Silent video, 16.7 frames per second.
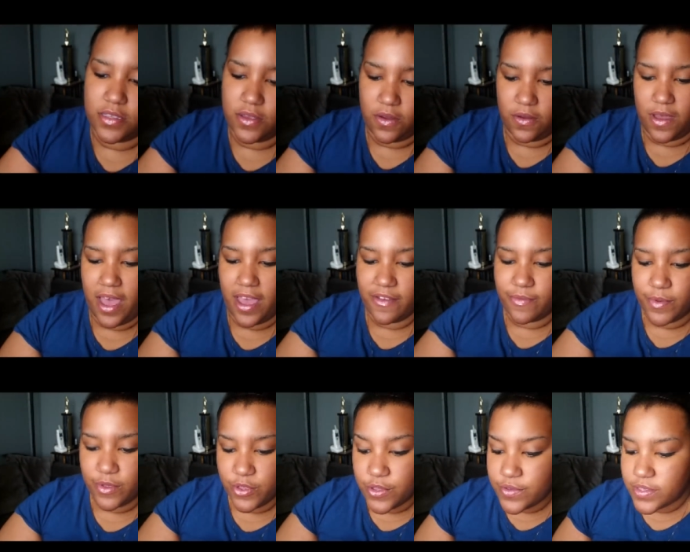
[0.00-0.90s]
so I've
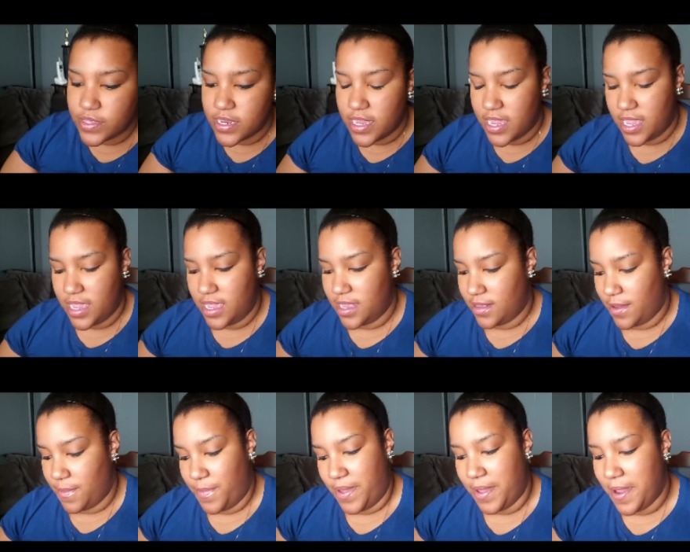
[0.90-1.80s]
been using it
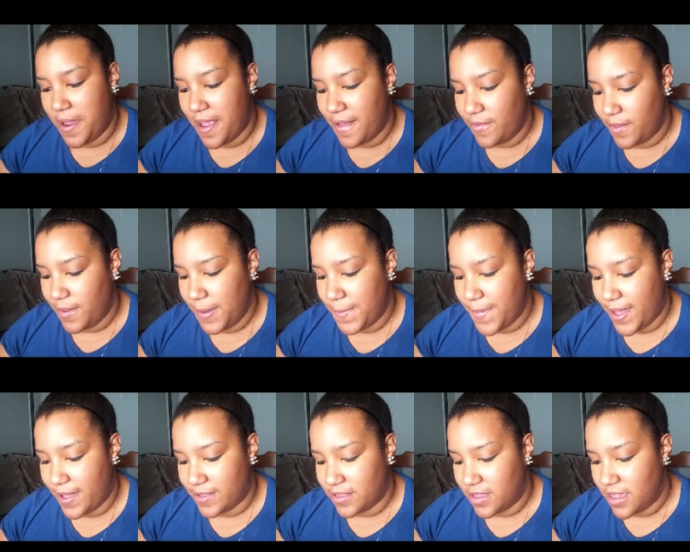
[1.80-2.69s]
in probably
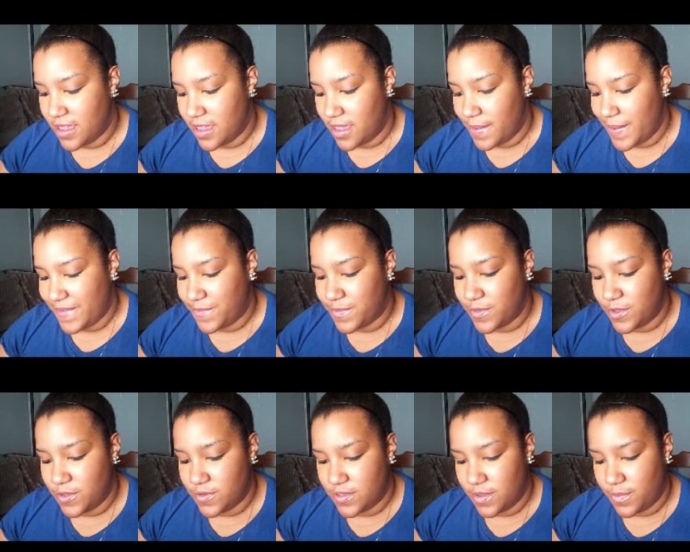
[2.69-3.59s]
about, I've
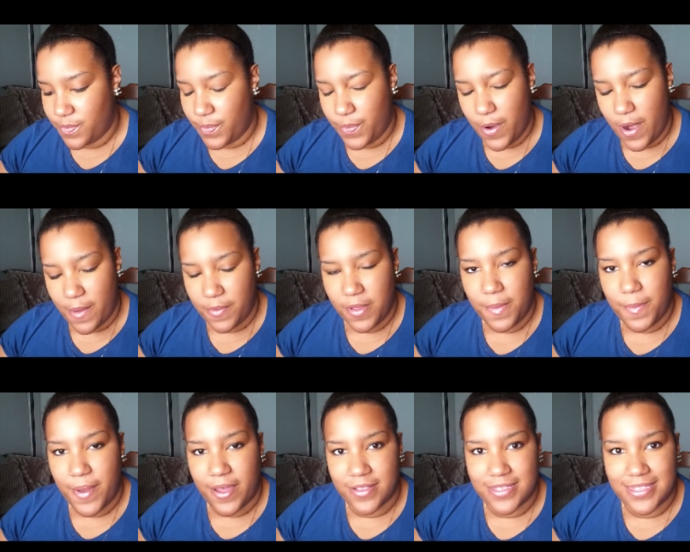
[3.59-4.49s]
been used it probably
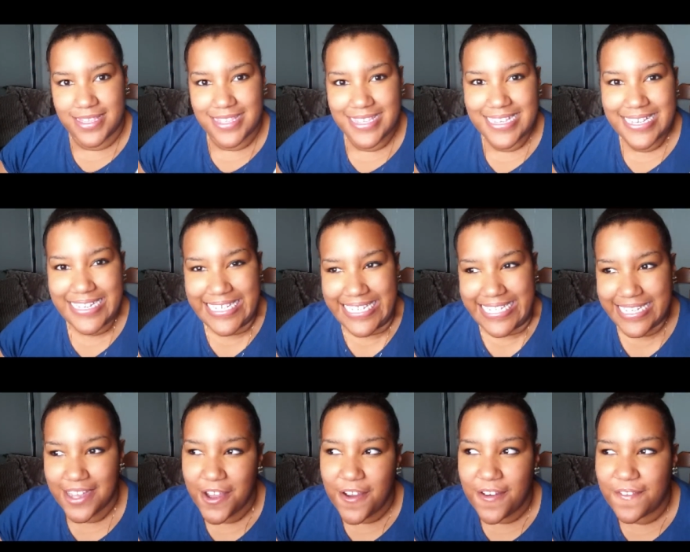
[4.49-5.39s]
about
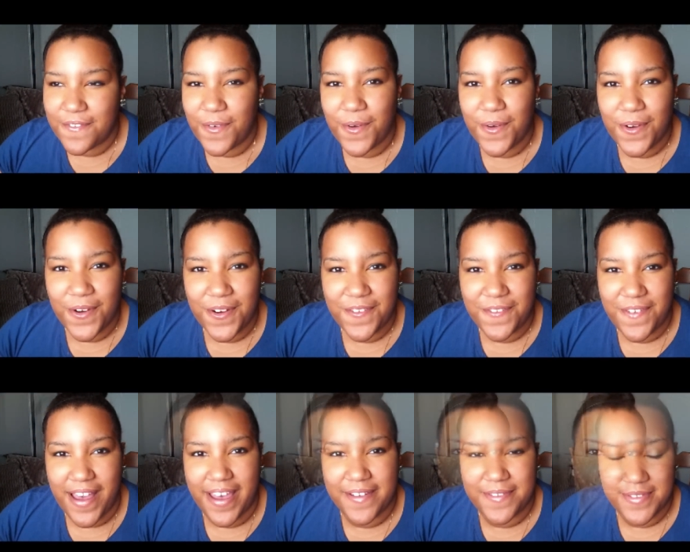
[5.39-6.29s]
four or
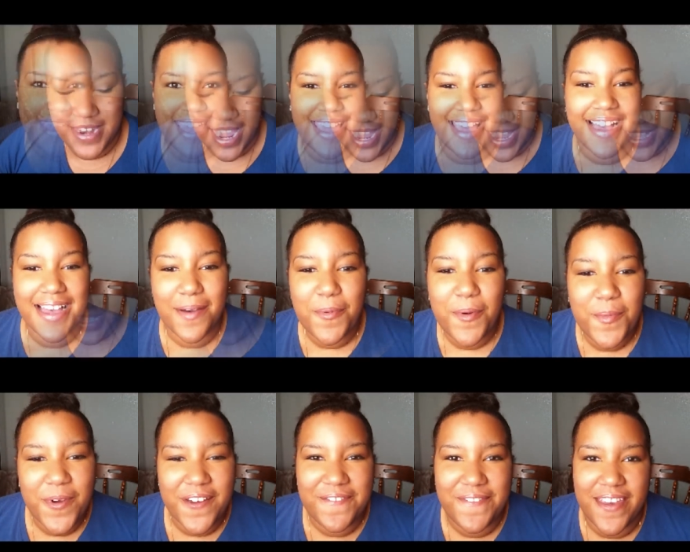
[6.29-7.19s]
five days. Okay, a
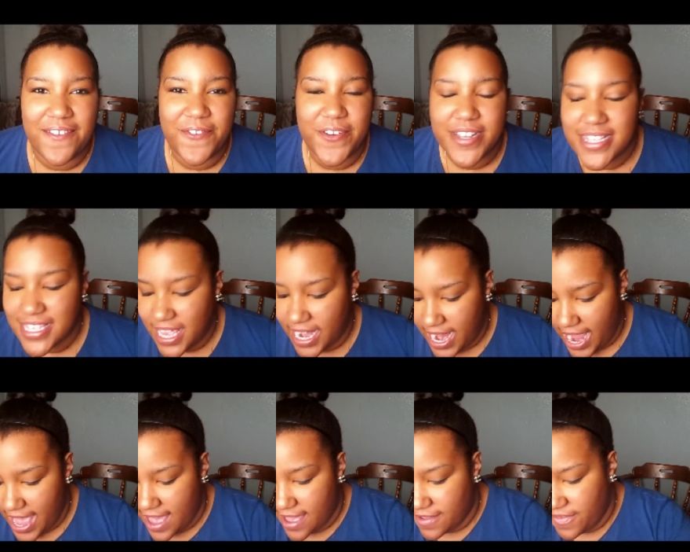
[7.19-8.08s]
couple more favorites that I
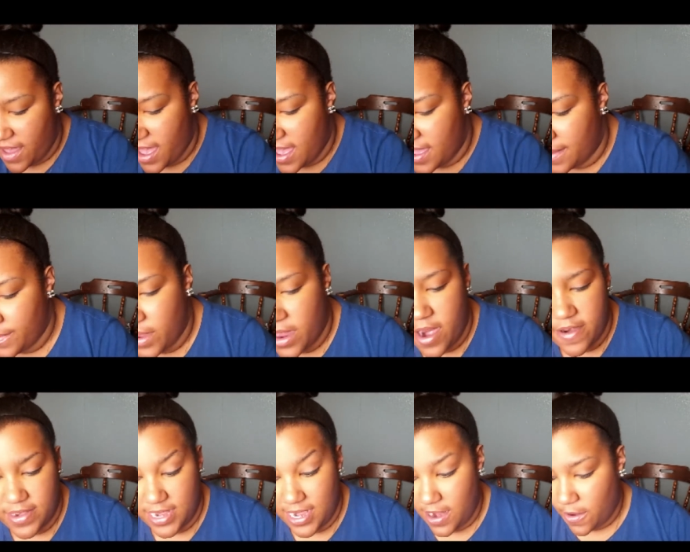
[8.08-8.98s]
have um,
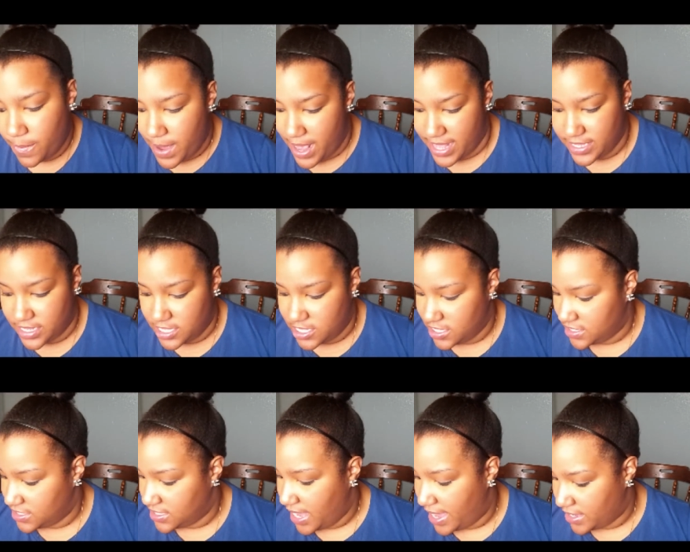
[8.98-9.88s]
are nail
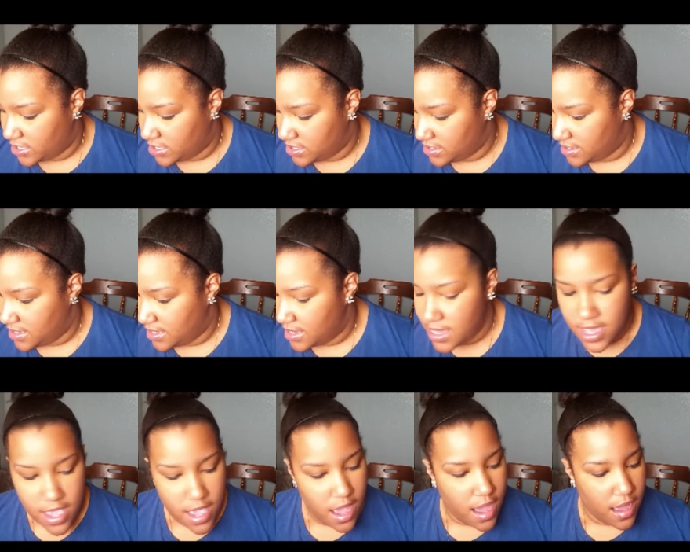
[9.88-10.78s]
polishes actually.
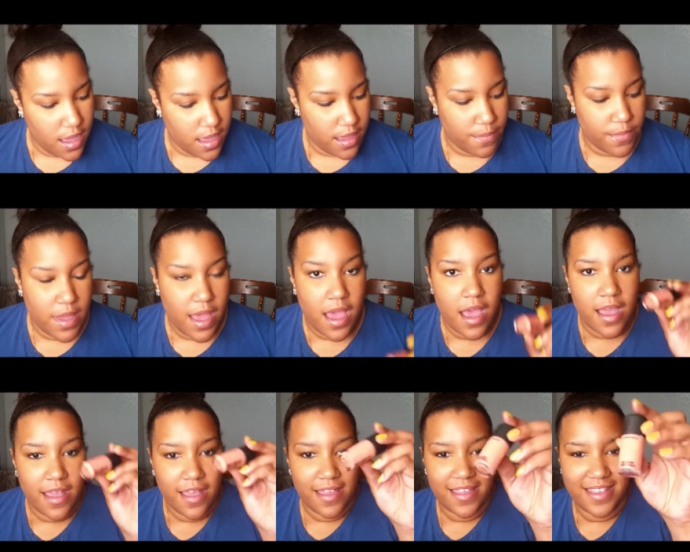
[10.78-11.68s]
Um,
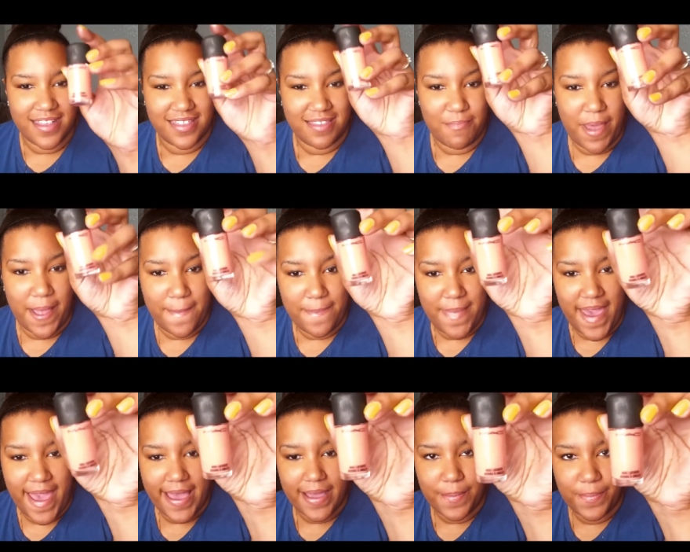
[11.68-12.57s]
my
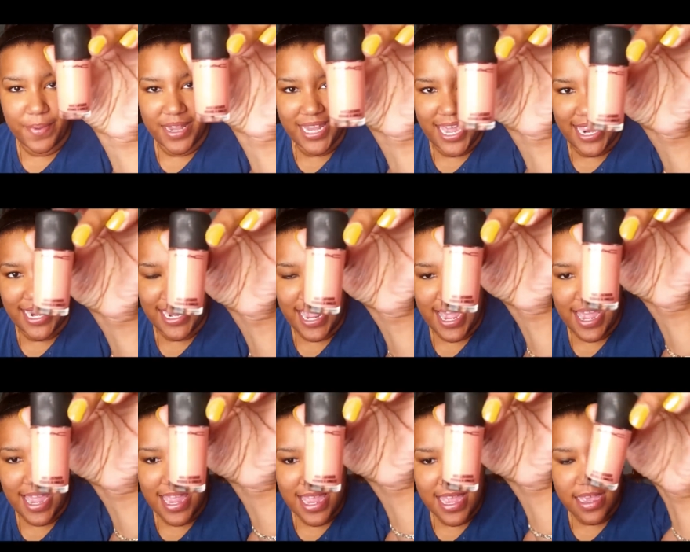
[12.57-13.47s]
MAC Play
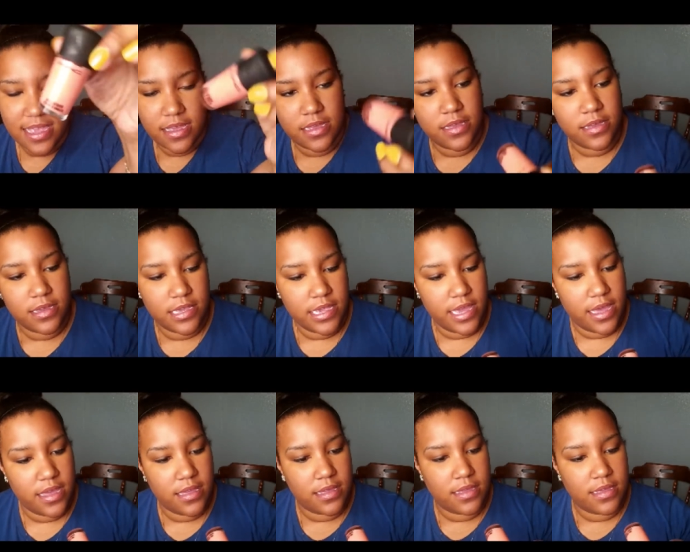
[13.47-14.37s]
Day,
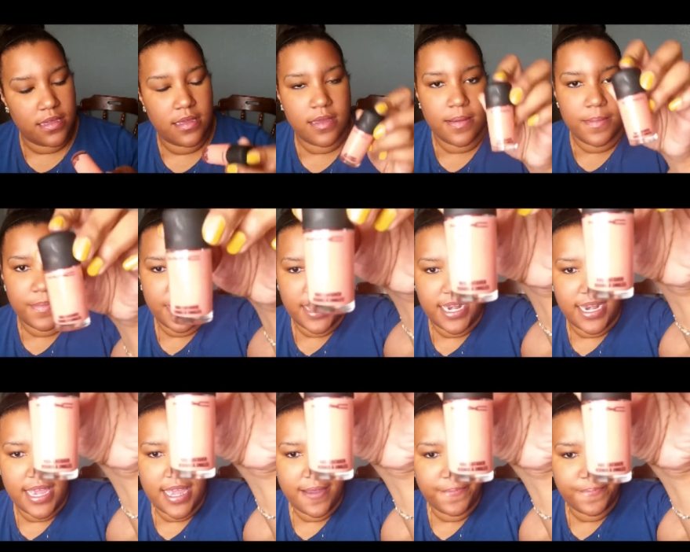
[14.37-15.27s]
yeah, Play
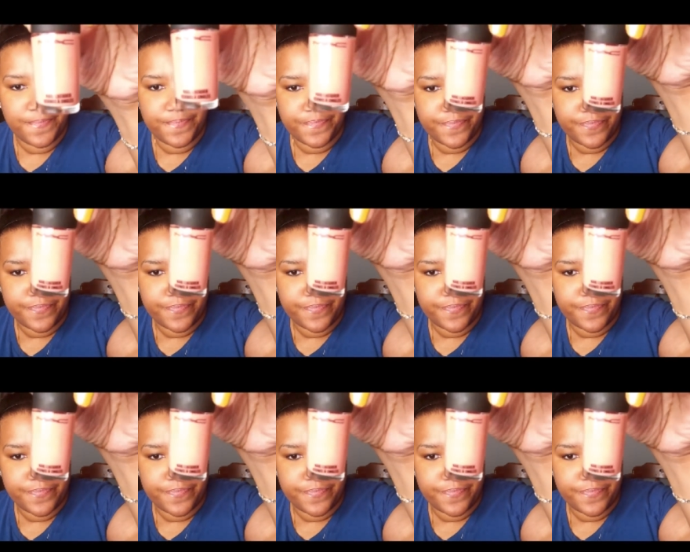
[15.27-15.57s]
Day.